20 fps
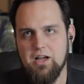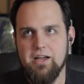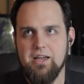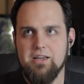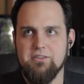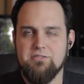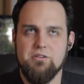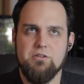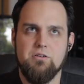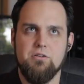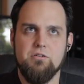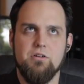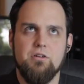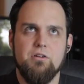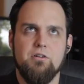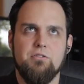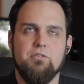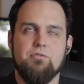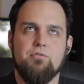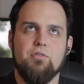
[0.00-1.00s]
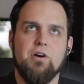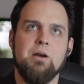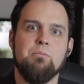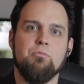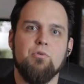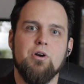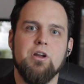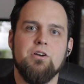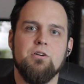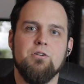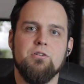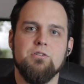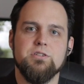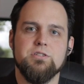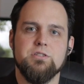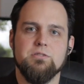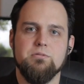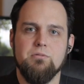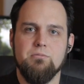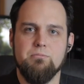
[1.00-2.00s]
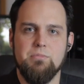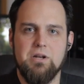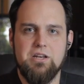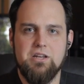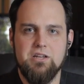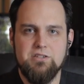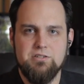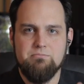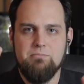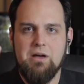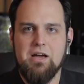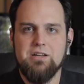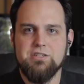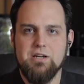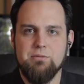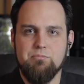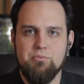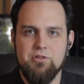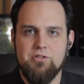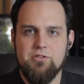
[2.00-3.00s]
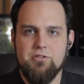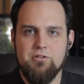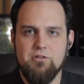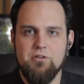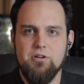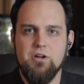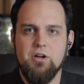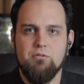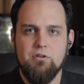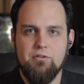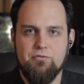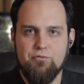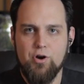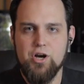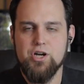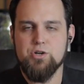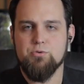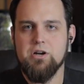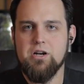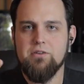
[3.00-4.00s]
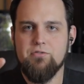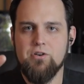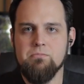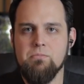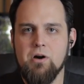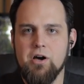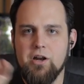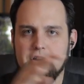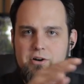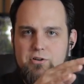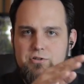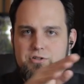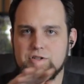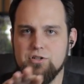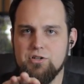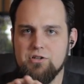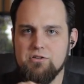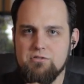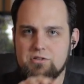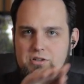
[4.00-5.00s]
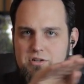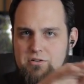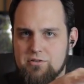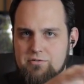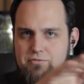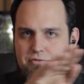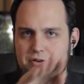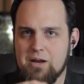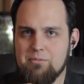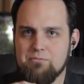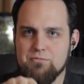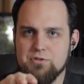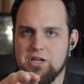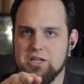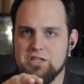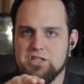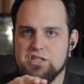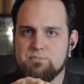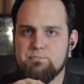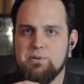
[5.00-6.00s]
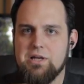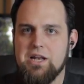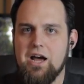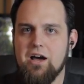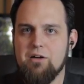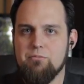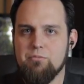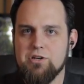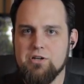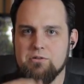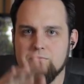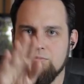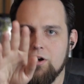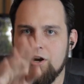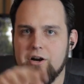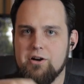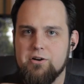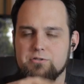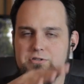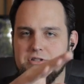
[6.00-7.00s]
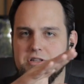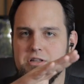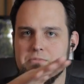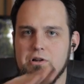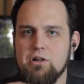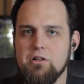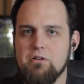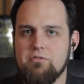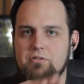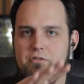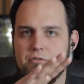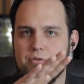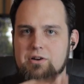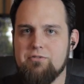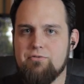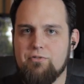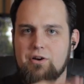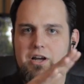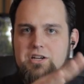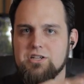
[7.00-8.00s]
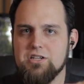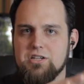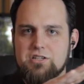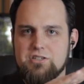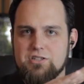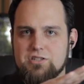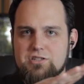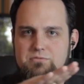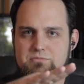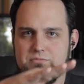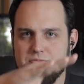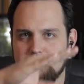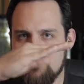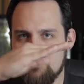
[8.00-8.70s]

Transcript: I guess it, uh, the frame renders, but it doesn't match up with the refresh rate of your monitor. So, you, you know, the frames get spit out when your monitor's in the middle of a refresh, and it just,